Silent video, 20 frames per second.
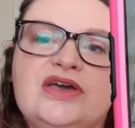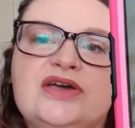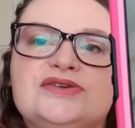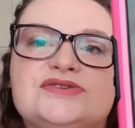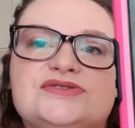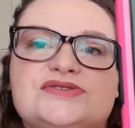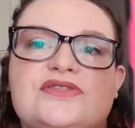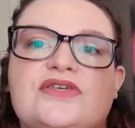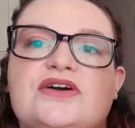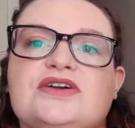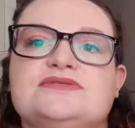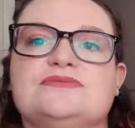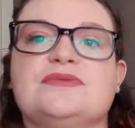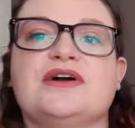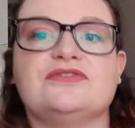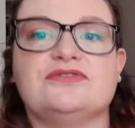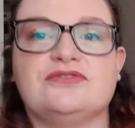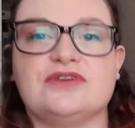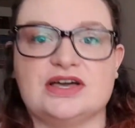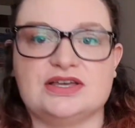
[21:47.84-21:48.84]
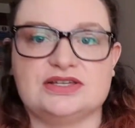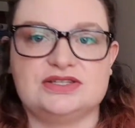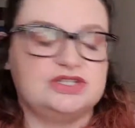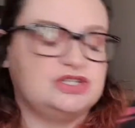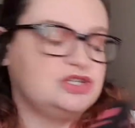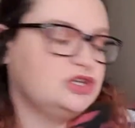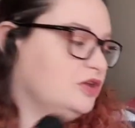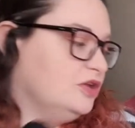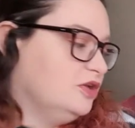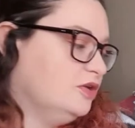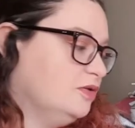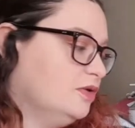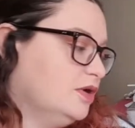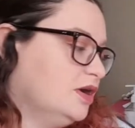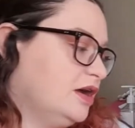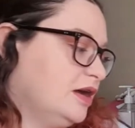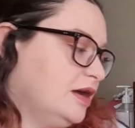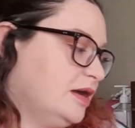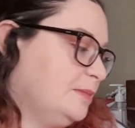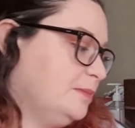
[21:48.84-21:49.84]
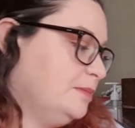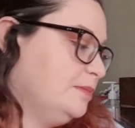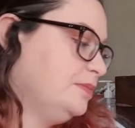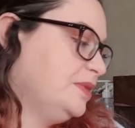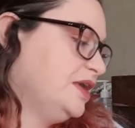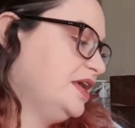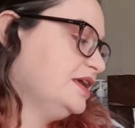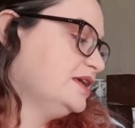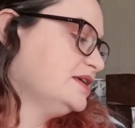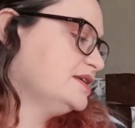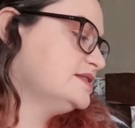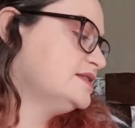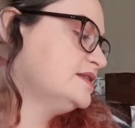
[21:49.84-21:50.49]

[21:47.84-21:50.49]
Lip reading: So those are my first two picks. I do